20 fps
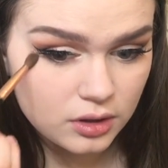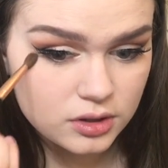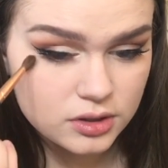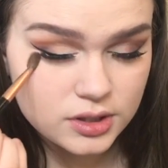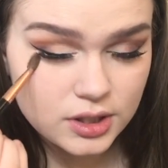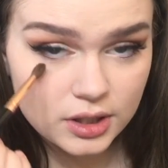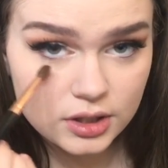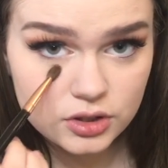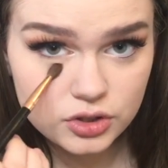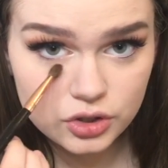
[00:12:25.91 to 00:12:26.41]

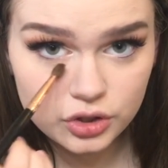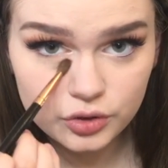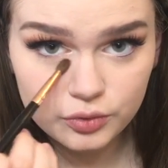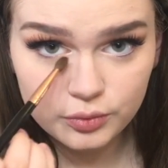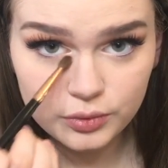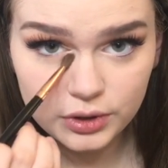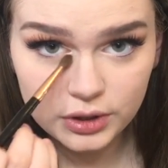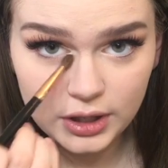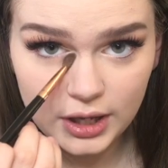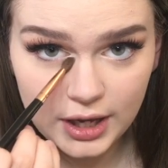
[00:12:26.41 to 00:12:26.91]
It's actually
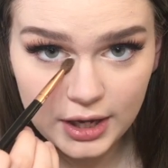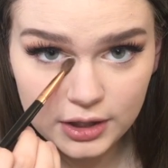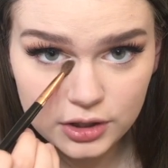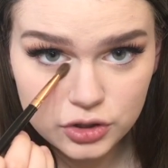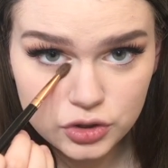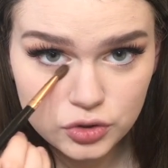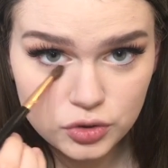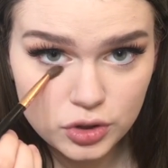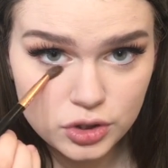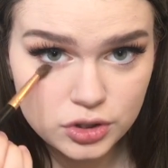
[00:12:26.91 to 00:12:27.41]
really
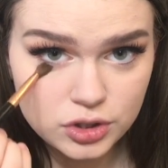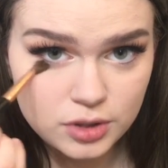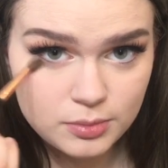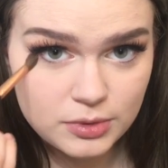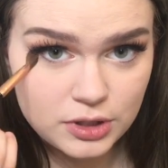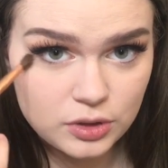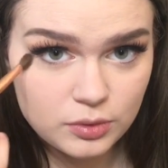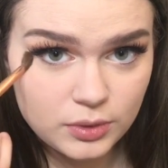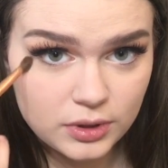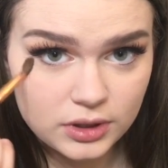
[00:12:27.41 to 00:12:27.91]
extra to
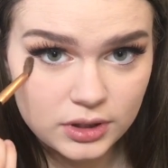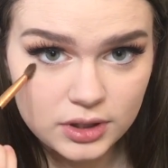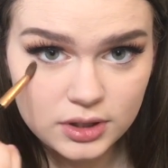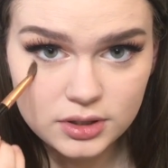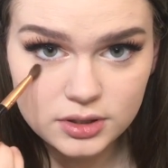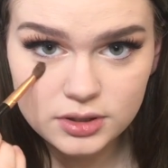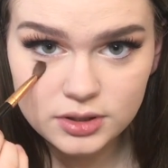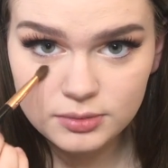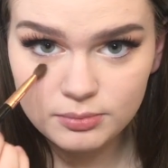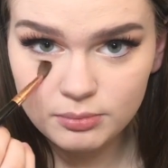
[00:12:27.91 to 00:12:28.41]
be doing
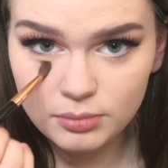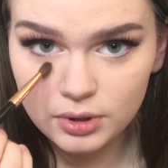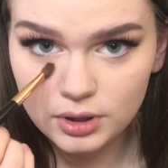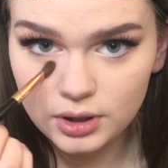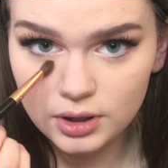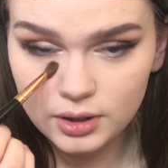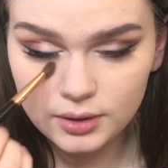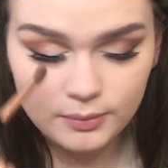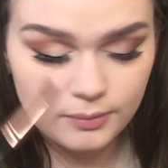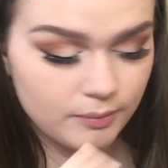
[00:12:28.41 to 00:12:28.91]
this,
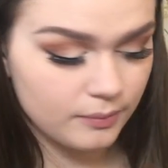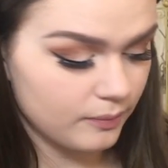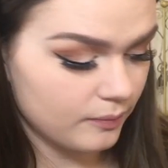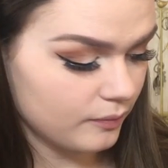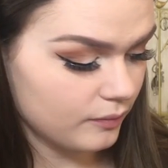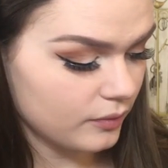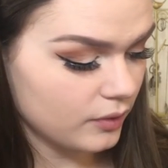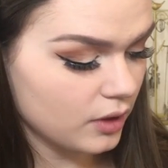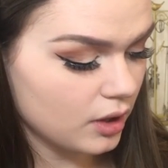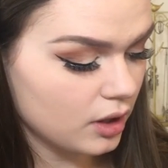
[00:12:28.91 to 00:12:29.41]
but
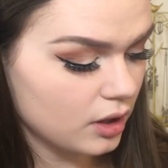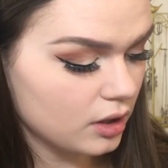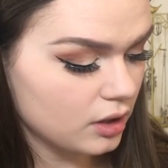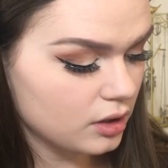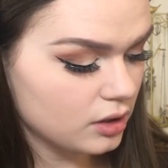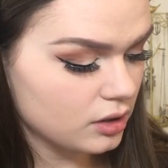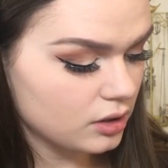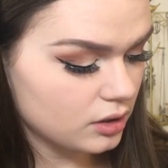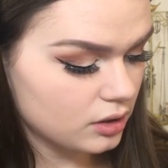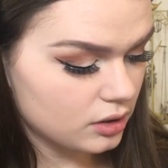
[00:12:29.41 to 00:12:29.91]

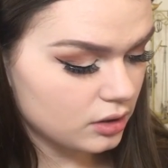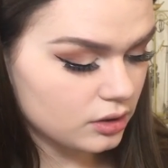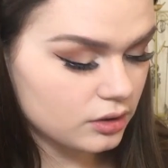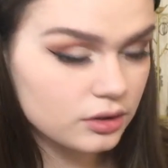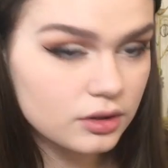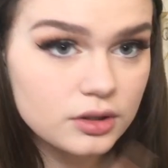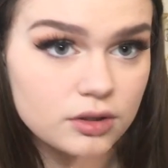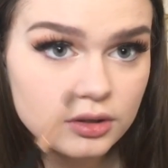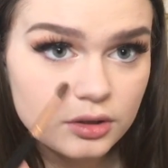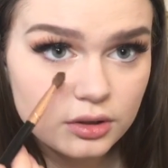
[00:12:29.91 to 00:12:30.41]

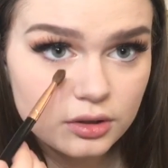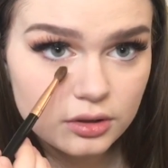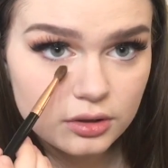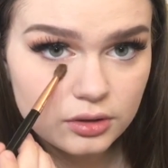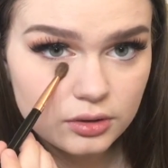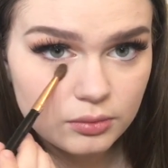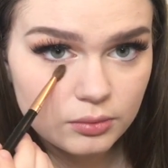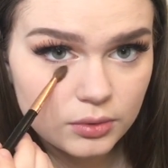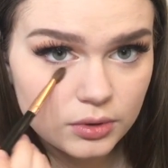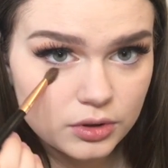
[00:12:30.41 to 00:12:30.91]
this
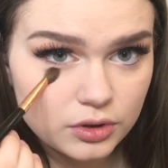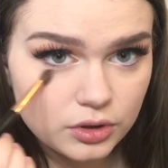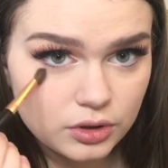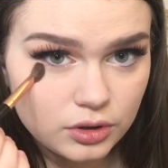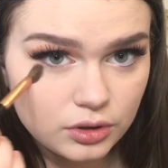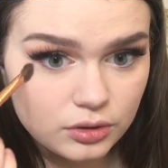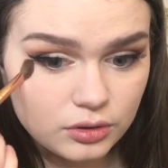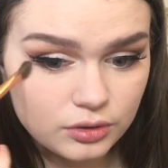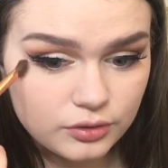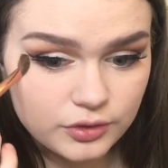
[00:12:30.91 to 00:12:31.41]
is what you
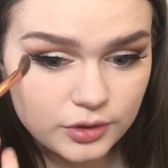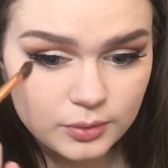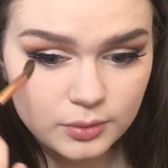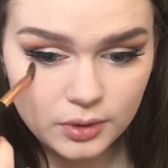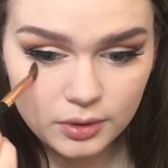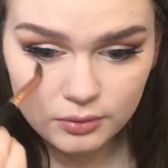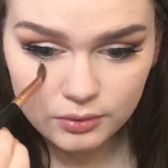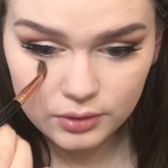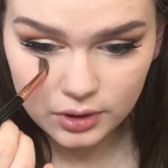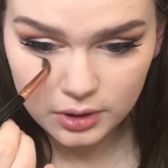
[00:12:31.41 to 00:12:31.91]
do if you
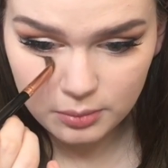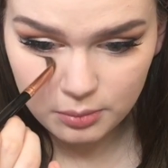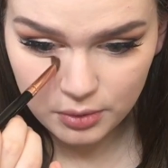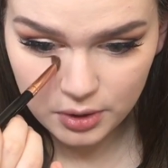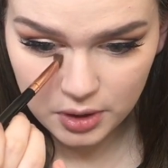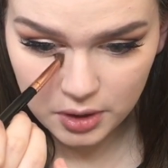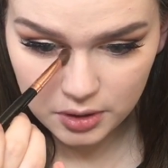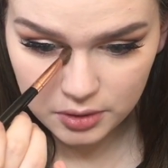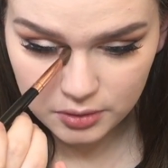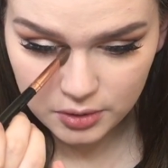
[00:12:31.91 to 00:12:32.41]
want really
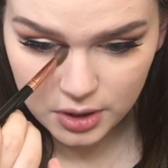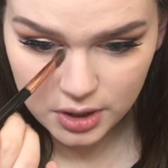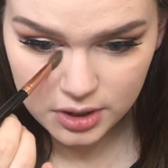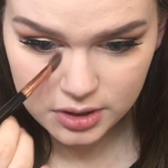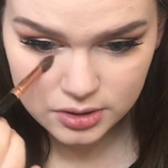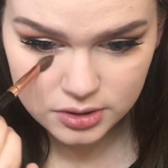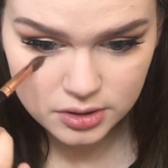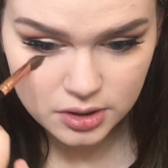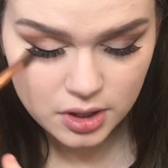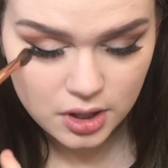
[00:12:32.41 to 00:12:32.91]
bright under
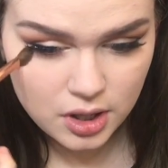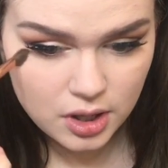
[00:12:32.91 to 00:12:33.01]
eyes.